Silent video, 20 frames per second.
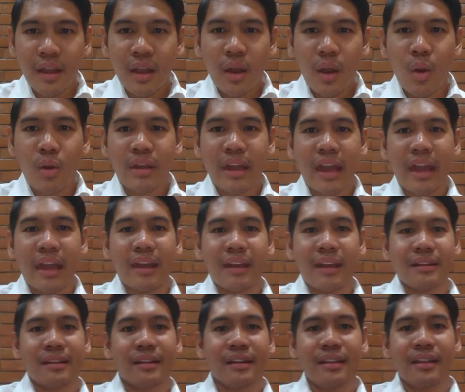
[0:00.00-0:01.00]
Okay,
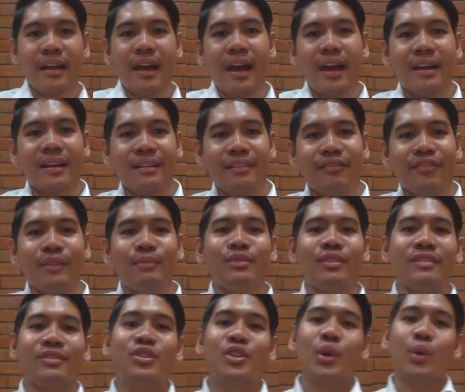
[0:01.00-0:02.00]
from
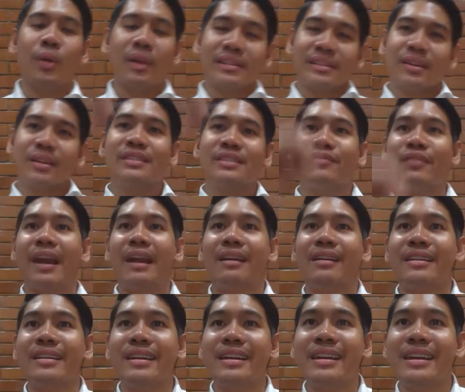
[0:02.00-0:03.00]
Jewelson's
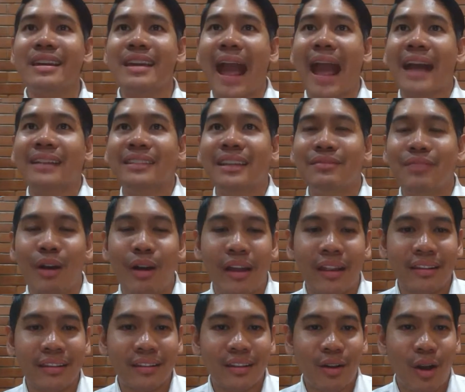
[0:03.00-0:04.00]
very active
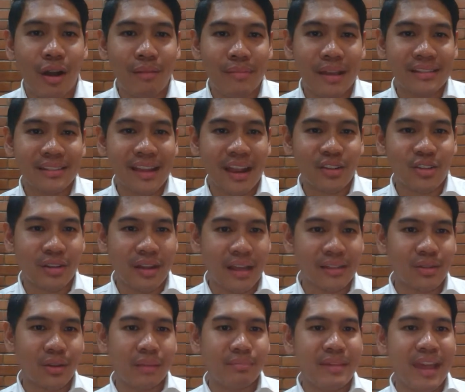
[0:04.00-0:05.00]
on comment section now.
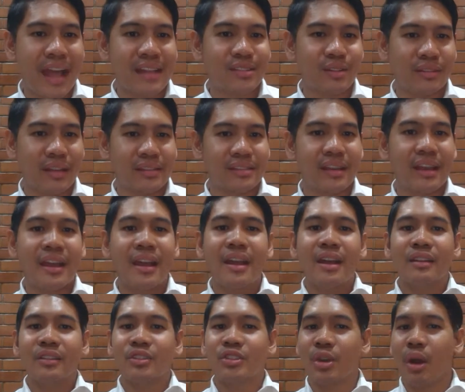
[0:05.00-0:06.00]
So let me answer this.
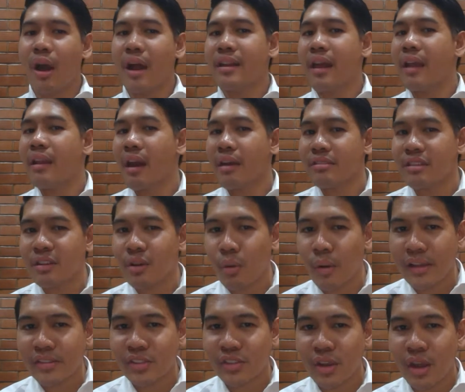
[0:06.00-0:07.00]
John, another
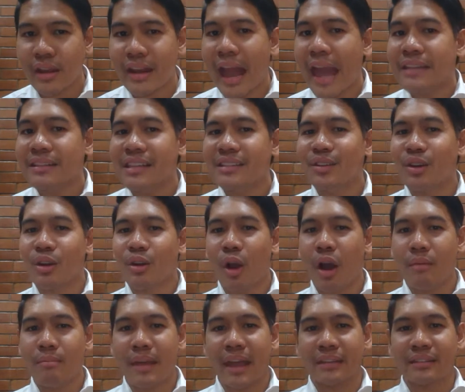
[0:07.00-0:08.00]
question. I need your
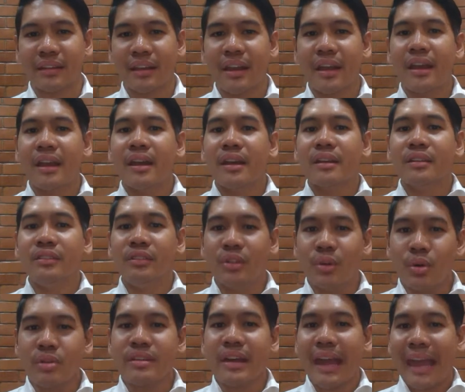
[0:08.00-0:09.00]
comment
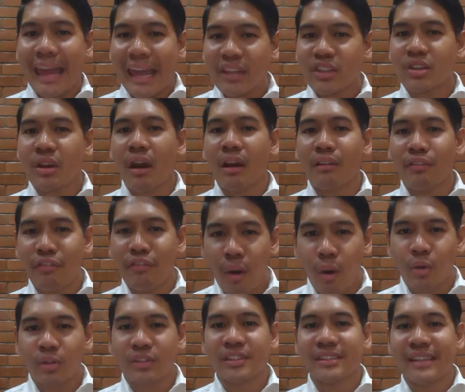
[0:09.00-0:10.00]
do the HR
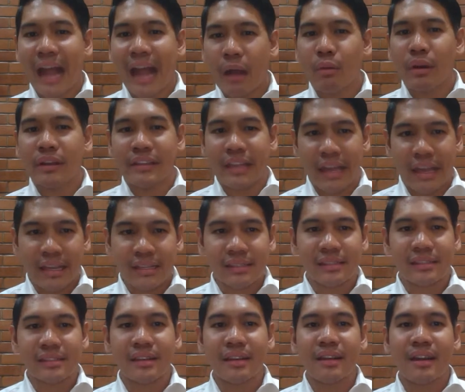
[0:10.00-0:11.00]
folks
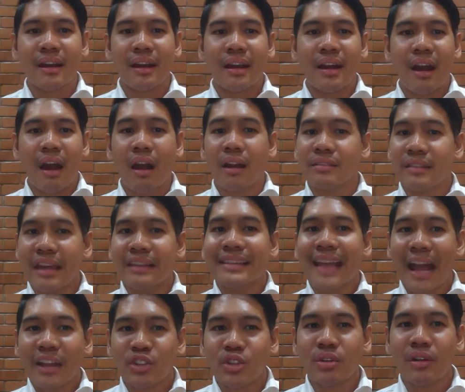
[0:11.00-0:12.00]
nowadays are they
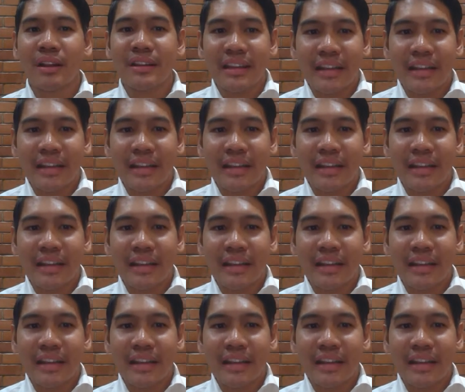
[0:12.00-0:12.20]
naturally